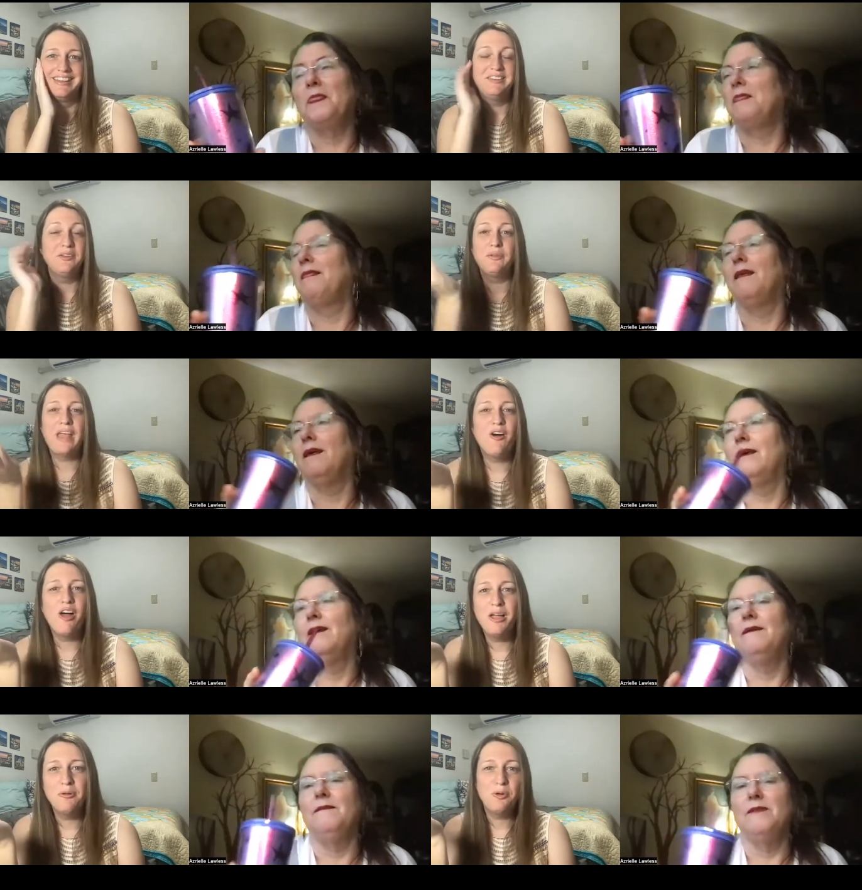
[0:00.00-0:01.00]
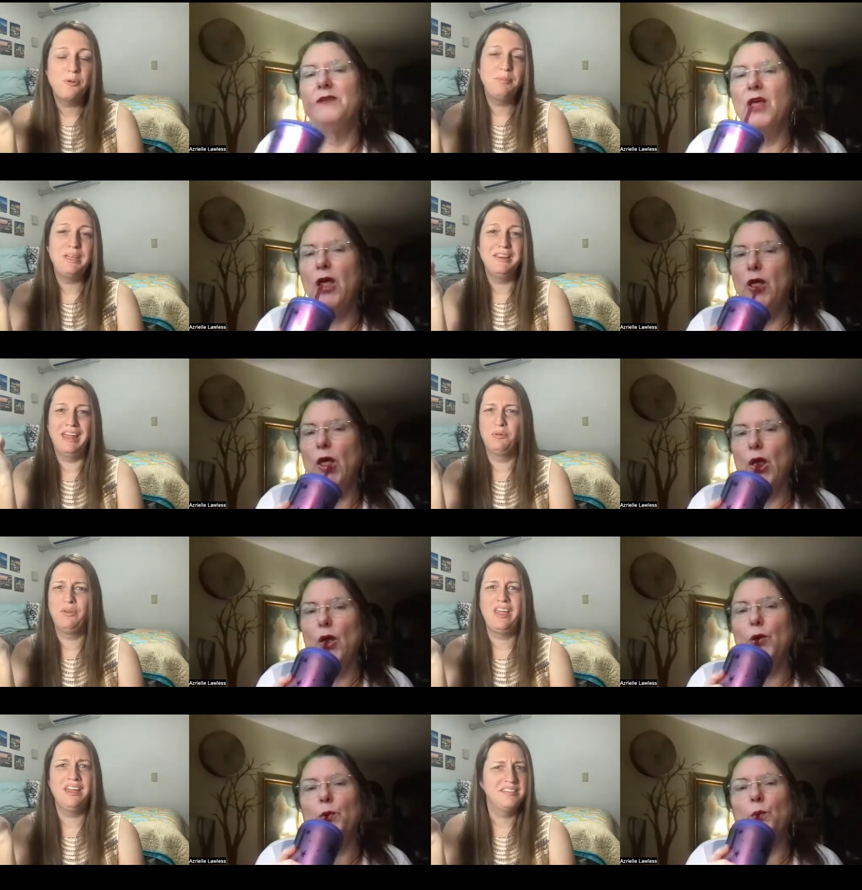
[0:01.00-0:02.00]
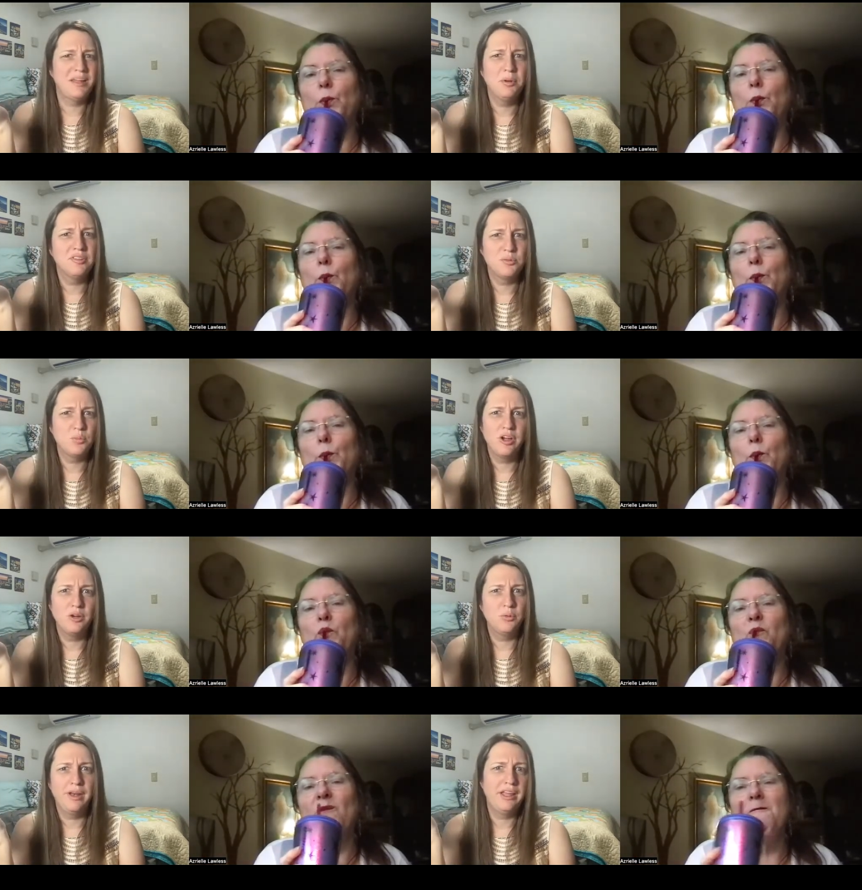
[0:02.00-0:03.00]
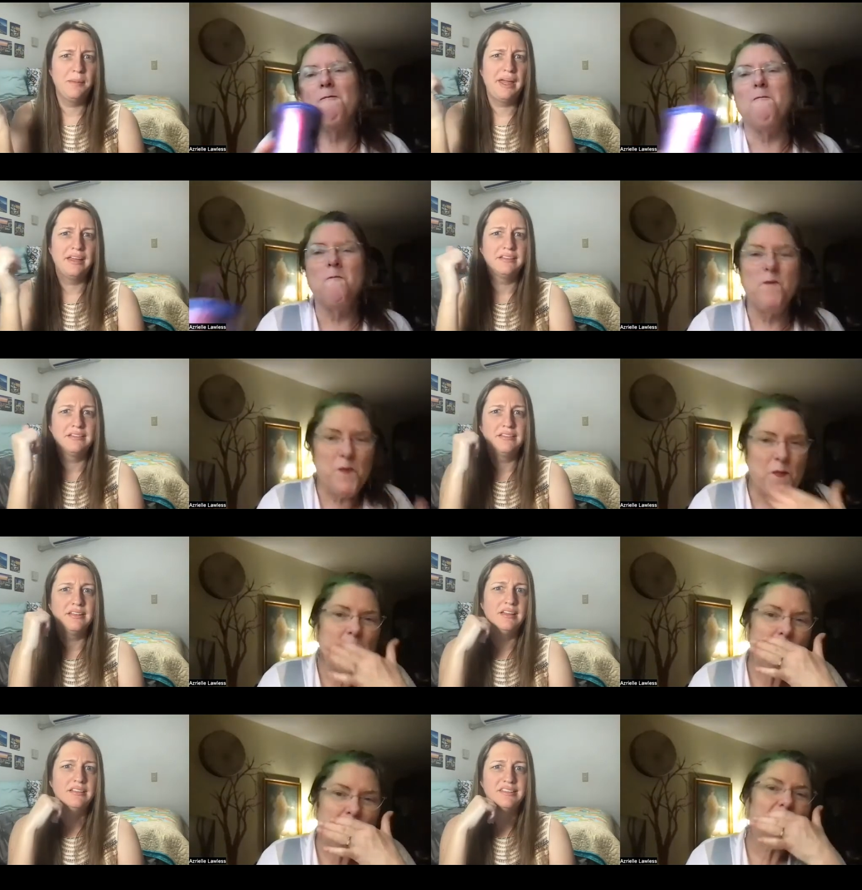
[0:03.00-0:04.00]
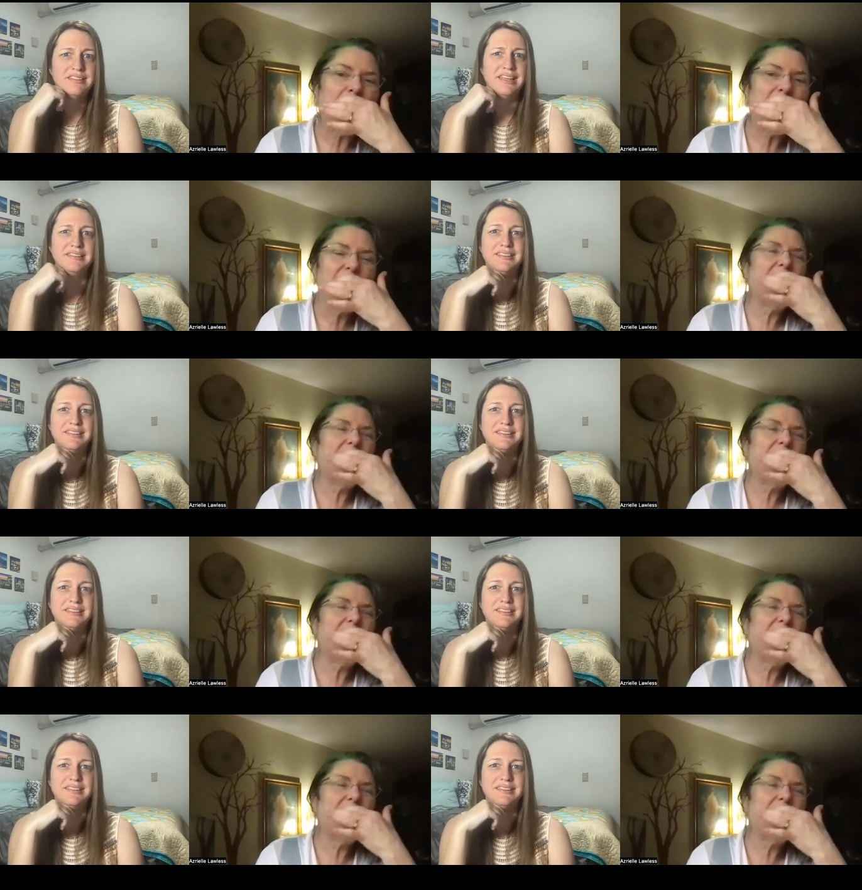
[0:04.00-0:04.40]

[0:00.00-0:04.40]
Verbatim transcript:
Speaker 1: no now i won't be like what the heck is that person wearing when i get back uh, to the states